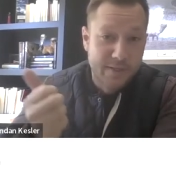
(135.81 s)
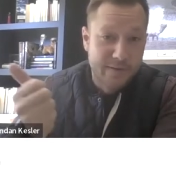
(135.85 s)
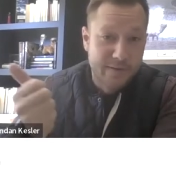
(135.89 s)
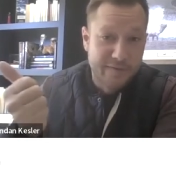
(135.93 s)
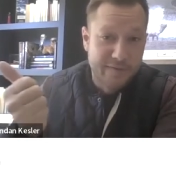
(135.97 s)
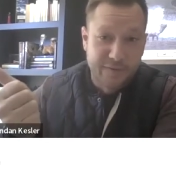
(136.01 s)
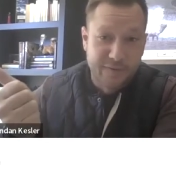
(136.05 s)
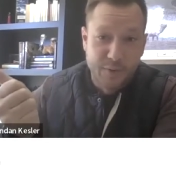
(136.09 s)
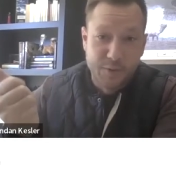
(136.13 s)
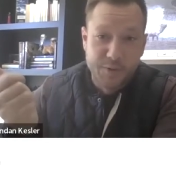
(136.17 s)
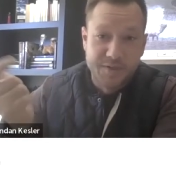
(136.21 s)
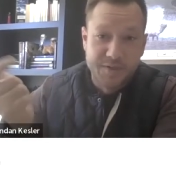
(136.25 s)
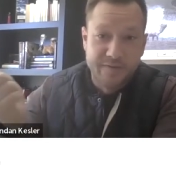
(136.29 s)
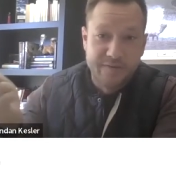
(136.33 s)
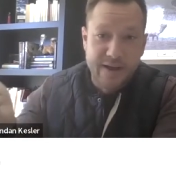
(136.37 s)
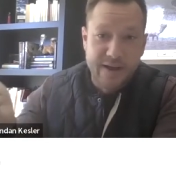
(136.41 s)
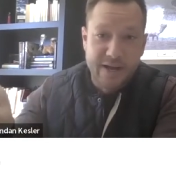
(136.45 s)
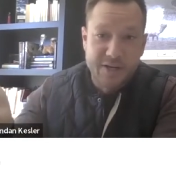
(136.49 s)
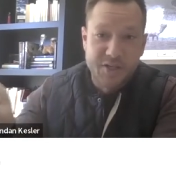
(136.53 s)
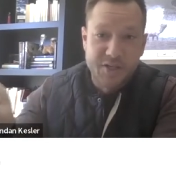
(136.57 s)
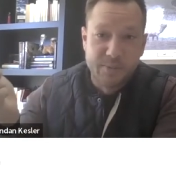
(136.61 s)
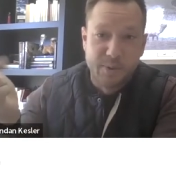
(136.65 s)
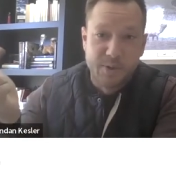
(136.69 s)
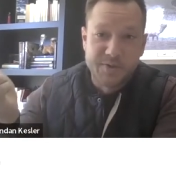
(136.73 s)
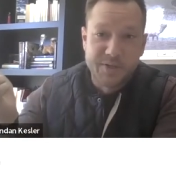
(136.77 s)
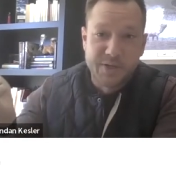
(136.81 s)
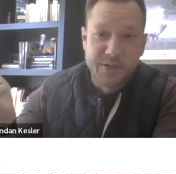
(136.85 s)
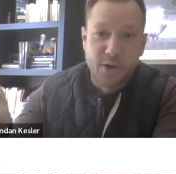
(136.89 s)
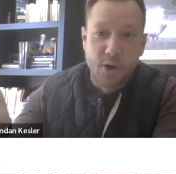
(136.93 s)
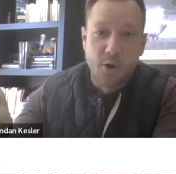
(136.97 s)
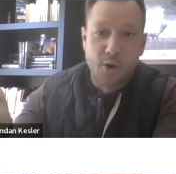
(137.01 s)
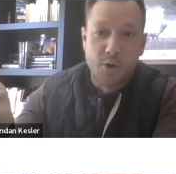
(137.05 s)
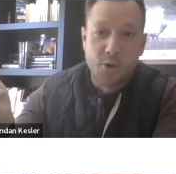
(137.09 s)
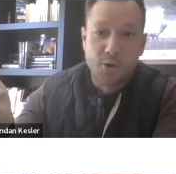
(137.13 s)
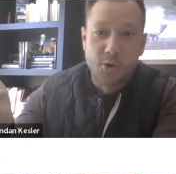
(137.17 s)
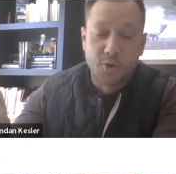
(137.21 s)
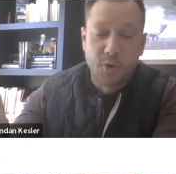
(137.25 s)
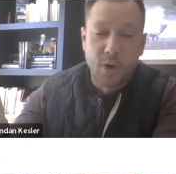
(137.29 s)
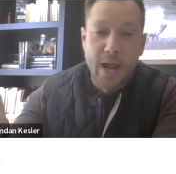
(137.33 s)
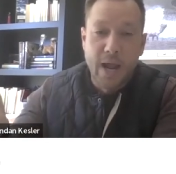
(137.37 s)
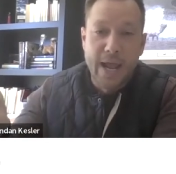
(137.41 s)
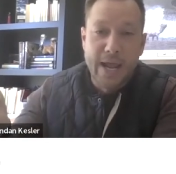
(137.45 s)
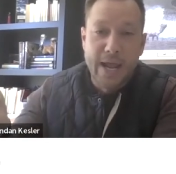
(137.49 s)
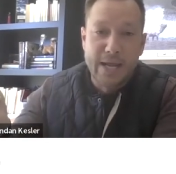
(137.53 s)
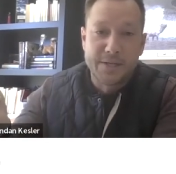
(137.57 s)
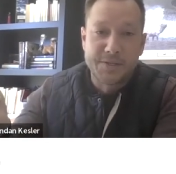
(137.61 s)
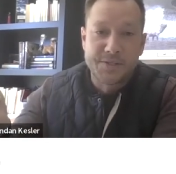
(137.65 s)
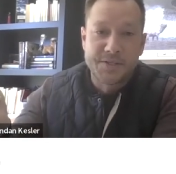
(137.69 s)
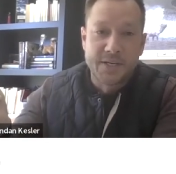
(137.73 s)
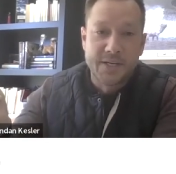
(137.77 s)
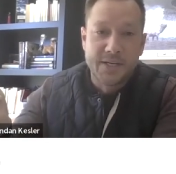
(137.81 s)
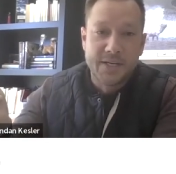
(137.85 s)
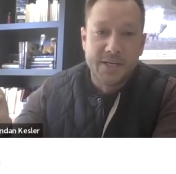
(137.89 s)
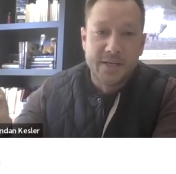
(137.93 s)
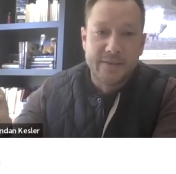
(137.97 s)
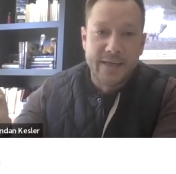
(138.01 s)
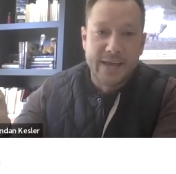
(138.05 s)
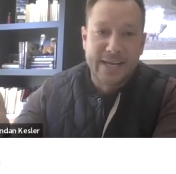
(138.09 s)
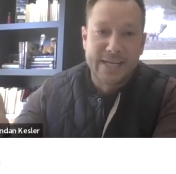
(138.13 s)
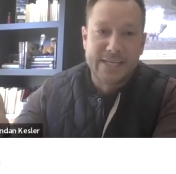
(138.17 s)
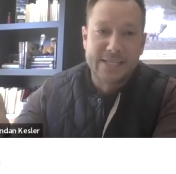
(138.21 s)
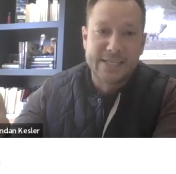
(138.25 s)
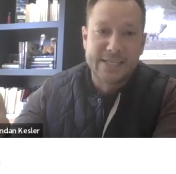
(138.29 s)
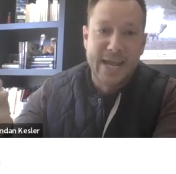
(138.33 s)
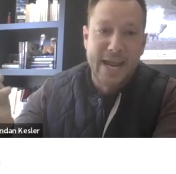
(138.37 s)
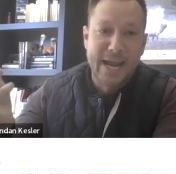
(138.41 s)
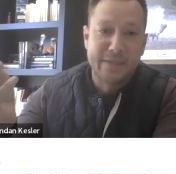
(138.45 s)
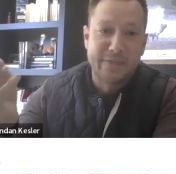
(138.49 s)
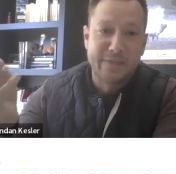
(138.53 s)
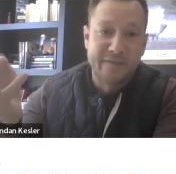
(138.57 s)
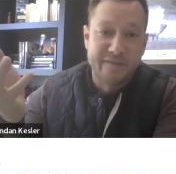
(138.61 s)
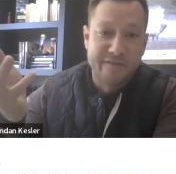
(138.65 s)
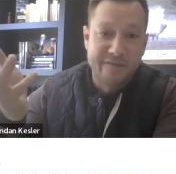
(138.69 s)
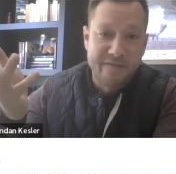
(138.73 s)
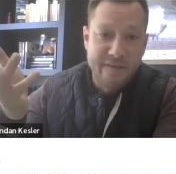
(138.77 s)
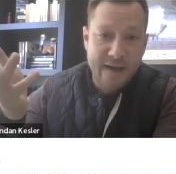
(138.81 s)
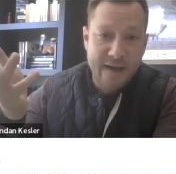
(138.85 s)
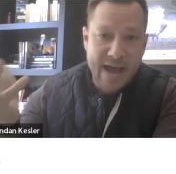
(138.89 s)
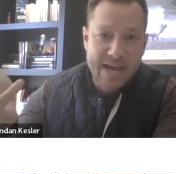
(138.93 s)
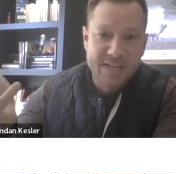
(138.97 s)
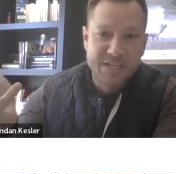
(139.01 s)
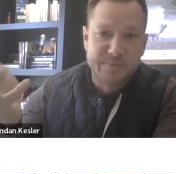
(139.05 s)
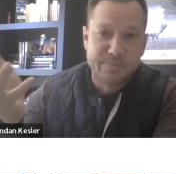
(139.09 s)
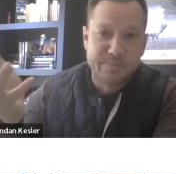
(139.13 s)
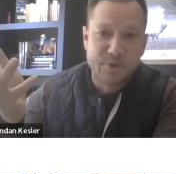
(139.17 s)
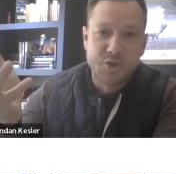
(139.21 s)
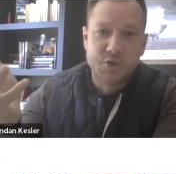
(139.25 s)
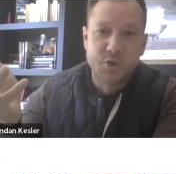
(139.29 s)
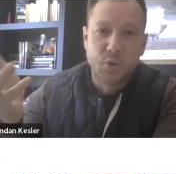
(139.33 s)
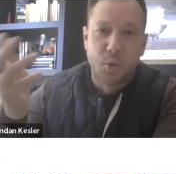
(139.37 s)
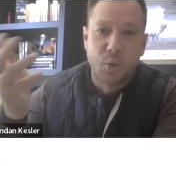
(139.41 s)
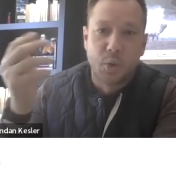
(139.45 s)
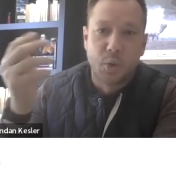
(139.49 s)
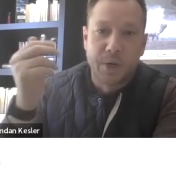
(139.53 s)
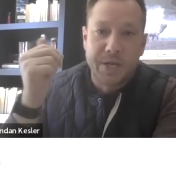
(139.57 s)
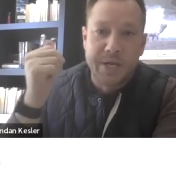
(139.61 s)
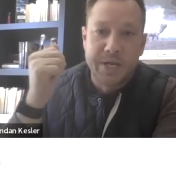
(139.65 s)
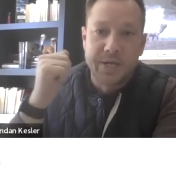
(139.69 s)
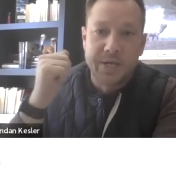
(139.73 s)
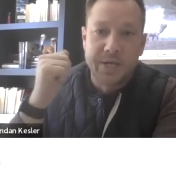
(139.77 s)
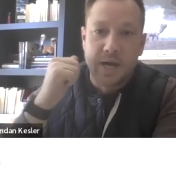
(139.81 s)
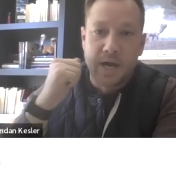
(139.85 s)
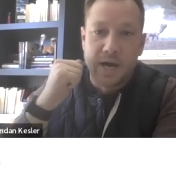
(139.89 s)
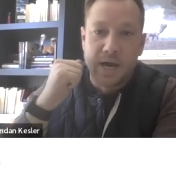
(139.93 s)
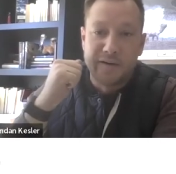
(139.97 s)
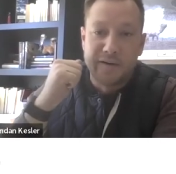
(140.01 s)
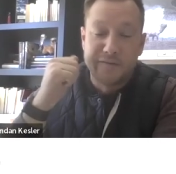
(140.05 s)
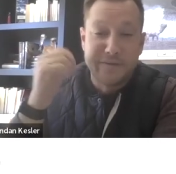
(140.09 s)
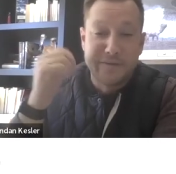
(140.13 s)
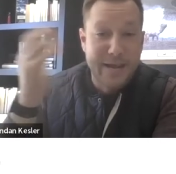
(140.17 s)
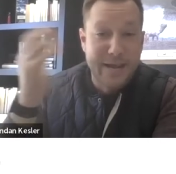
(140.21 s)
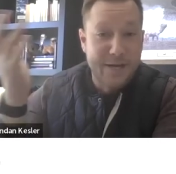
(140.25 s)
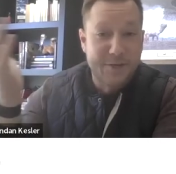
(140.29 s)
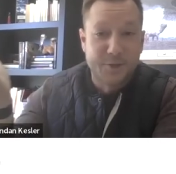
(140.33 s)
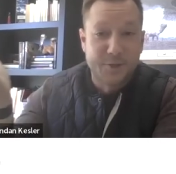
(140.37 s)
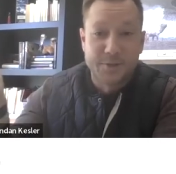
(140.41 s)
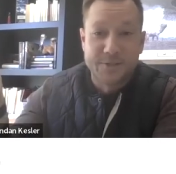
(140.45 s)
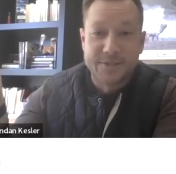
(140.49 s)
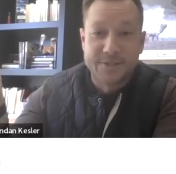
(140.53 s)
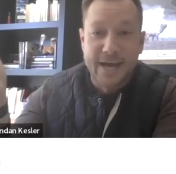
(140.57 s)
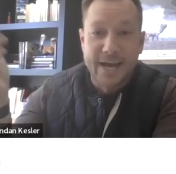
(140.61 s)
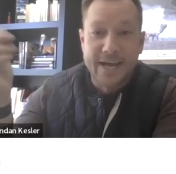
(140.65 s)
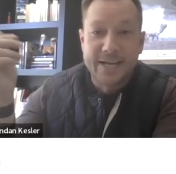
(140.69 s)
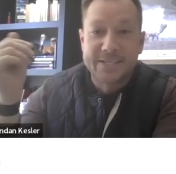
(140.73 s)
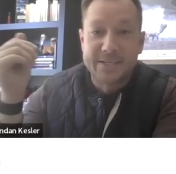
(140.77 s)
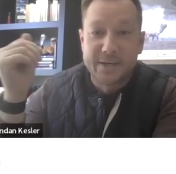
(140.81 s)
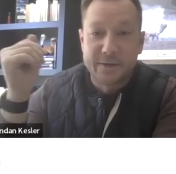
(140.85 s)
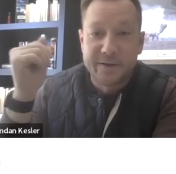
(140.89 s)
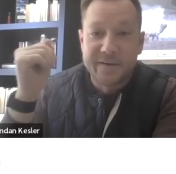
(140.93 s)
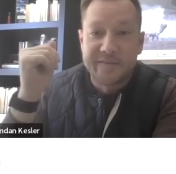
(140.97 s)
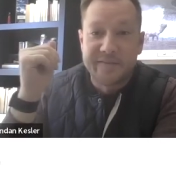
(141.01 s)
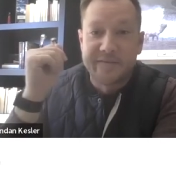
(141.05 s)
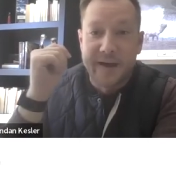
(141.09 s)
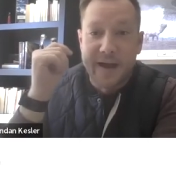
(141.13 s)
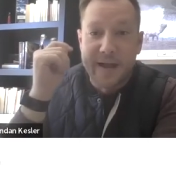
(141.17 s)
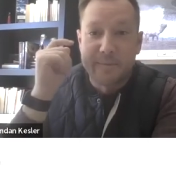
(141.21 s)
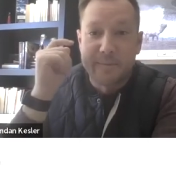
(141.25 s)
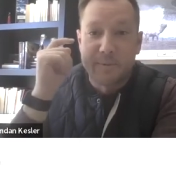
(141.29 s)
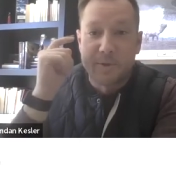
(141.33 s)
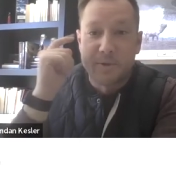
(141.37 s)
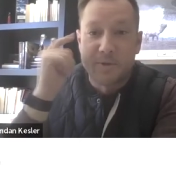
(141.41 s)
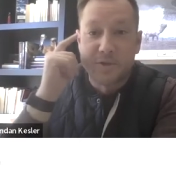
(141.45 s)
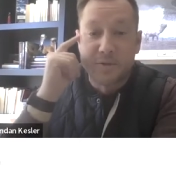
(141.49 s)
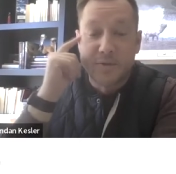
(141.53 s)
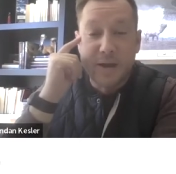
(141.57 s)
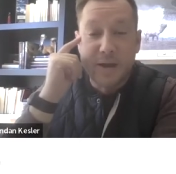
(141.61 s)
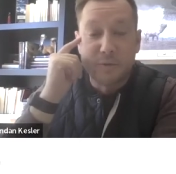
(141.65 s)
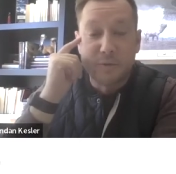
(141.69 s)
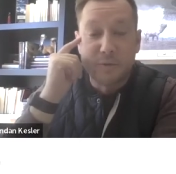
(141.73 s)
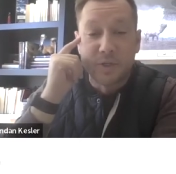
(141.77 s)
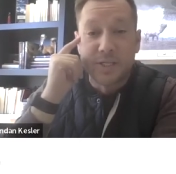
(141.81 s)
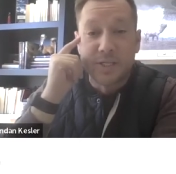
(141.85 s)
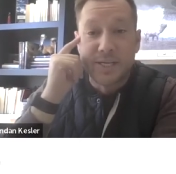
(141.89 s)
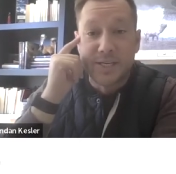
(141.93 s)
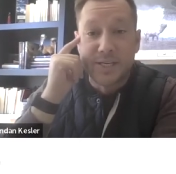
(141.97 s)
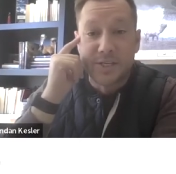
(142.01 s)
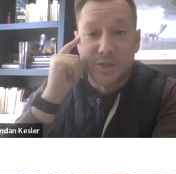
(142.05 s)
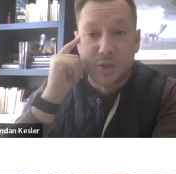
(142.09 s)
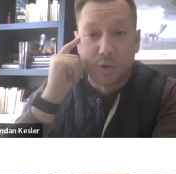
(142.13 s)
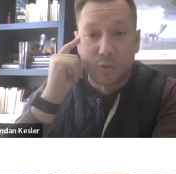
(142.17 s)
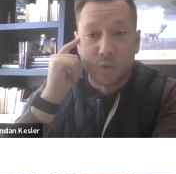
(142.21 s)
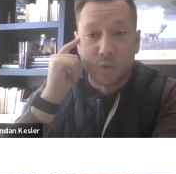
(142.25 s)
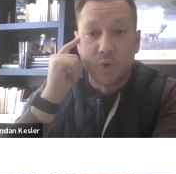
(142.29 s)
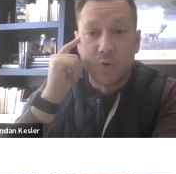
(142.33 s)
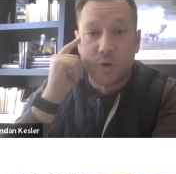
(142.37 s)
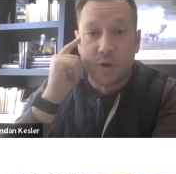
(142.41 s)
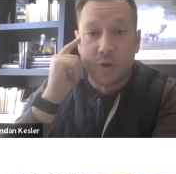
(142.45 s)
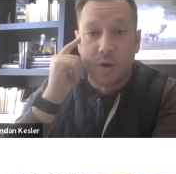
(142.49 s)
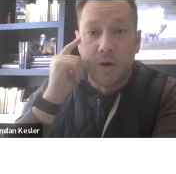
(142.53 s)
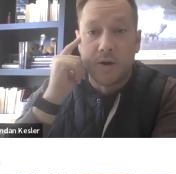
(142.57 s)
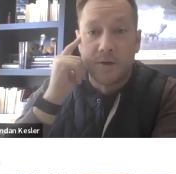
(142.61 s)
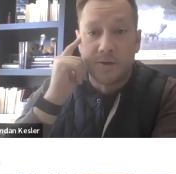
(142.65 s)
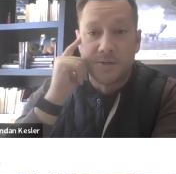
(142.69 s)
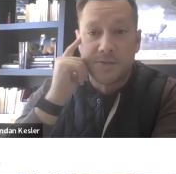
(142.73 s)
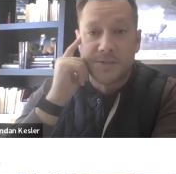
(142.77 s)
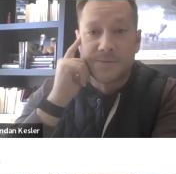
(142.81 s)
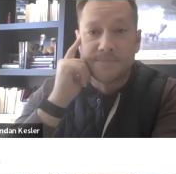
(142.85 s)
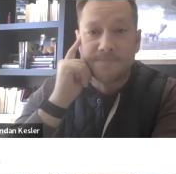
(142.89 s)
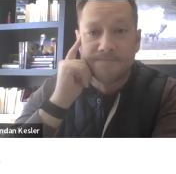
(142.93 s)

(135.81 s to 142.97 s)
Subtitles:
fruits, vegetables, and whole grains that contain the vast majority of nature's dietary fiber. So that really is the root cause.